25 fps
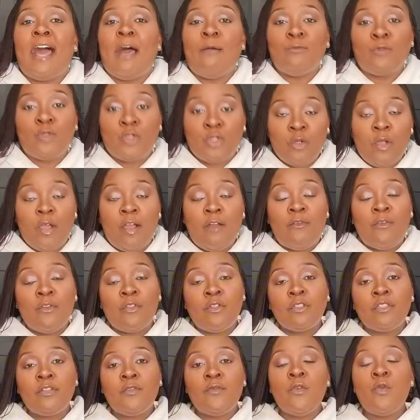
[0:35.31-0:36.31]
I'm sure
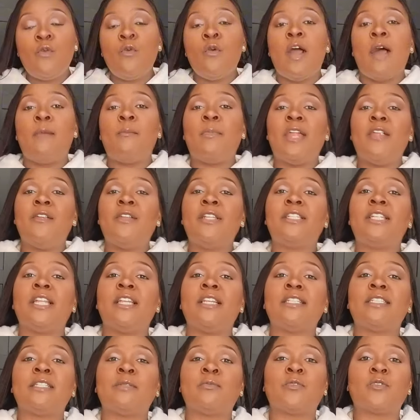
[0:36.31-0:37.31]
for those of you who are my
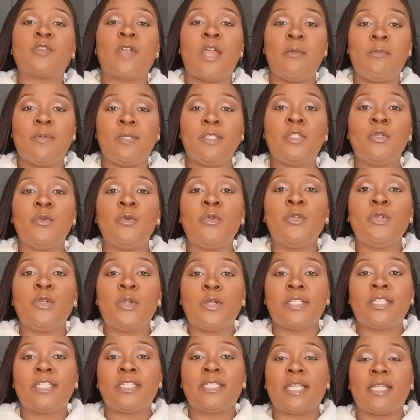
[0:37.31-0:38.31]
returning subscribers, you will
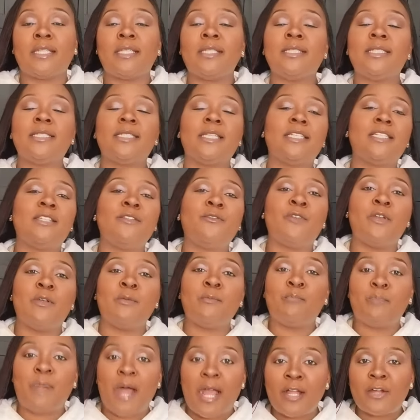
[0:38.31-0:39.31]
notice that this is a
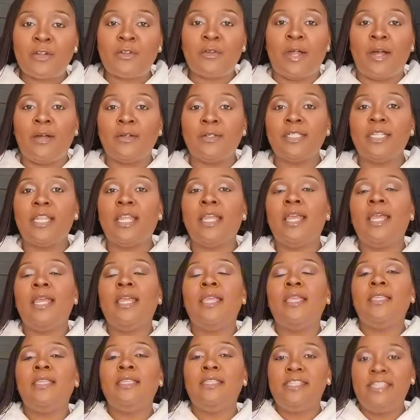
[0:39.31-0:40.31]
different background.
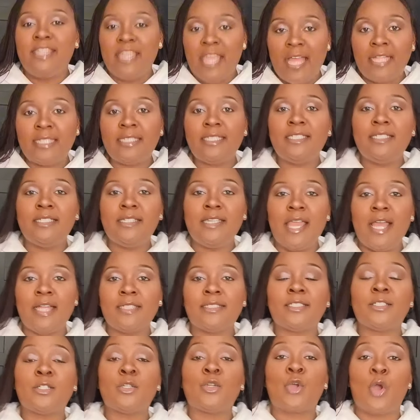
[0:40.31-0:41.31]

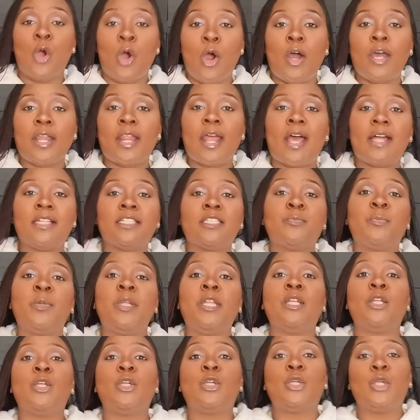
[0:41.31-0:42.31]
Yes, God has
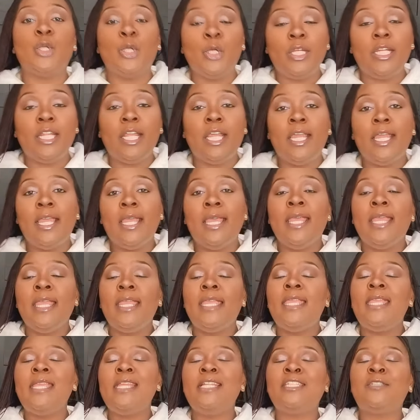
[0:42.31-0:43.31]
been good.
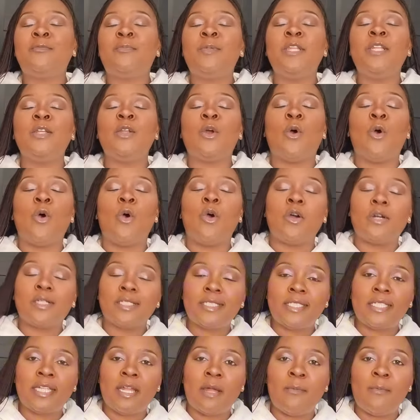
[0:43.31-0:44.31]
He's been
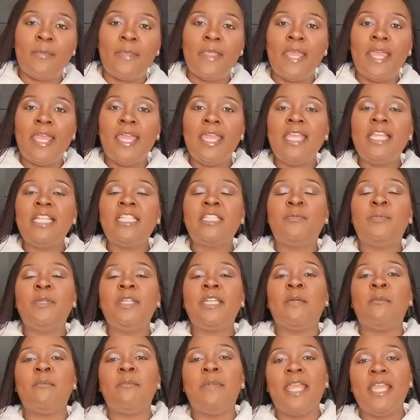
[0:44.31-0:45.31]
awesome. He's
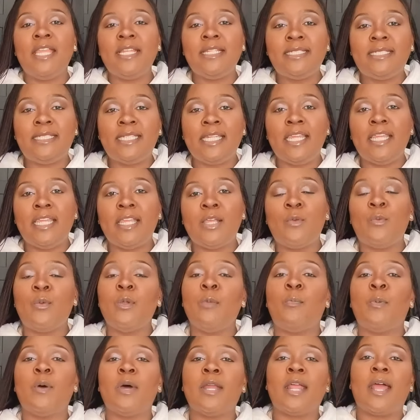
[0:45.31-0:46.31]
been amazing.
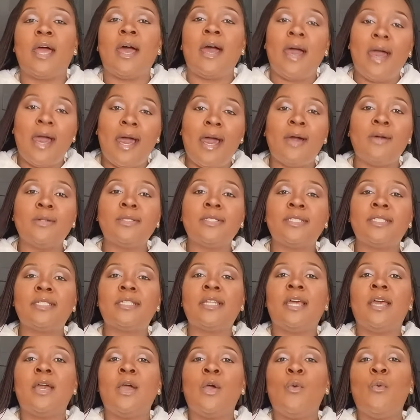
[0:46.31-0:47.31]
We bought a
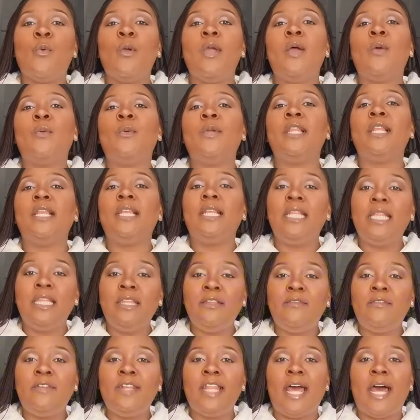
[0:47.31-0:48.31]
house where we
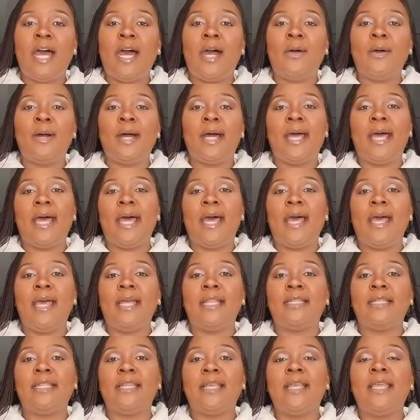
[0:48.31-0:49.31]
live now,
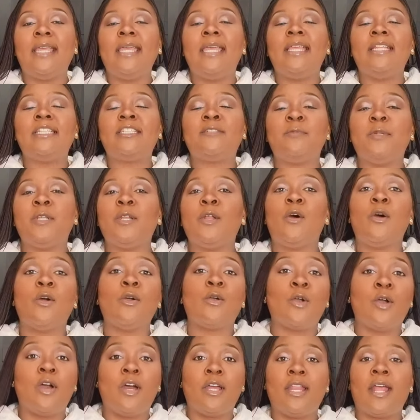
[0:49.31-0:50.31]
and it's been
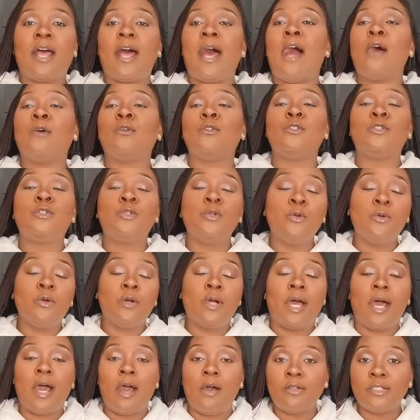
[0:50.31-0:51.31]
all good. I'll
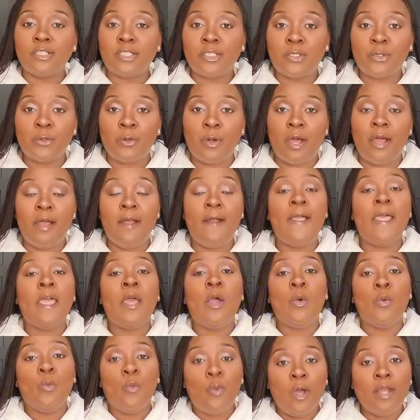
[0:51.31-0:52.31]
do a house tour
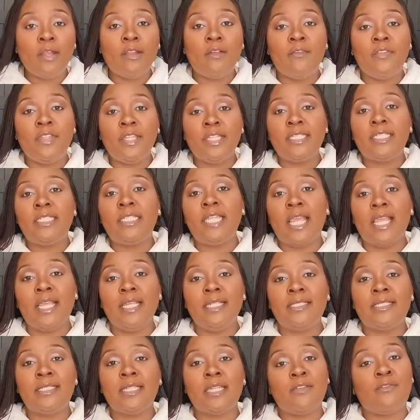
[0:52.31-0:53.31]
one of these
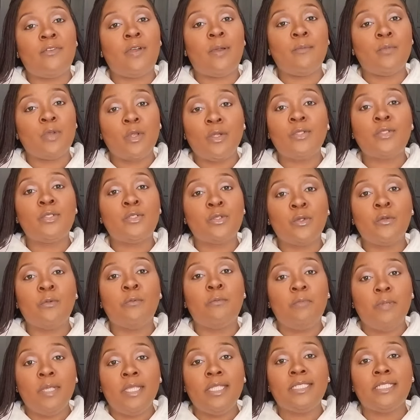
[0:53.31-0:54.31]
days if I'm not
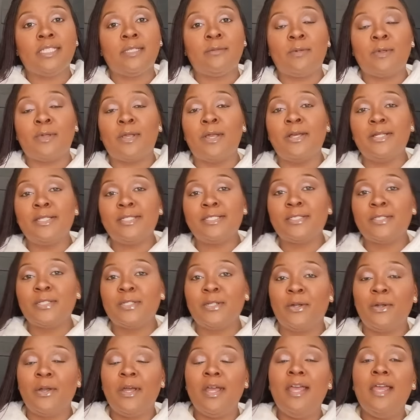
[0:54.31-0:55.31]
too busy, because
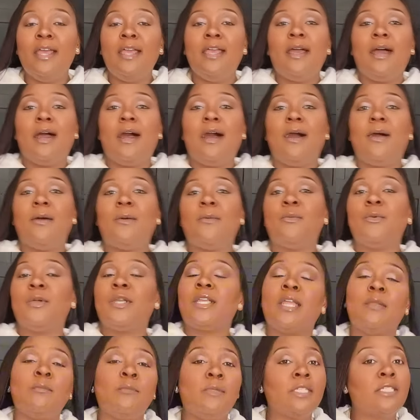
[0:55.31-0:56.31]
you know,
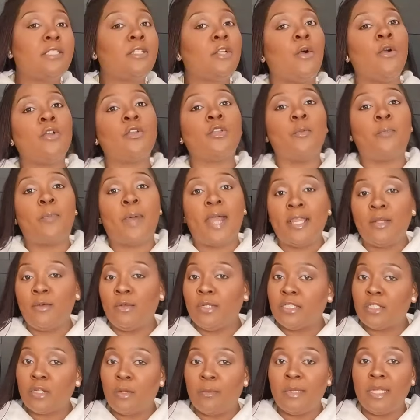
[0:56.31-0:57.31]
we can be so
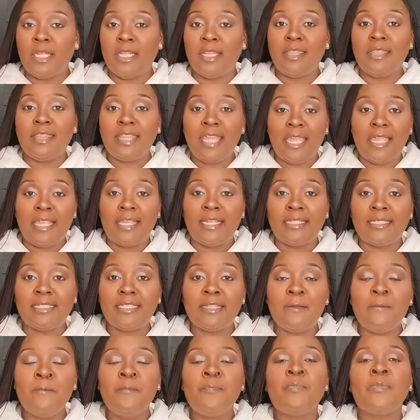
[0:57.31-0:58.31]
occupied with so many
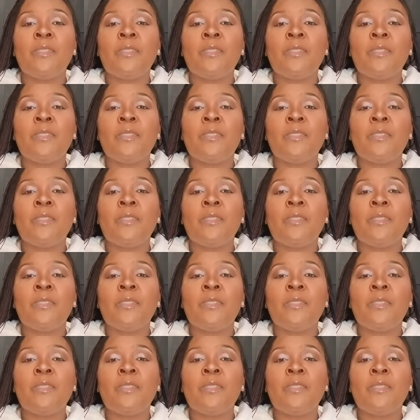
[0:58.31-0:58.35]
things.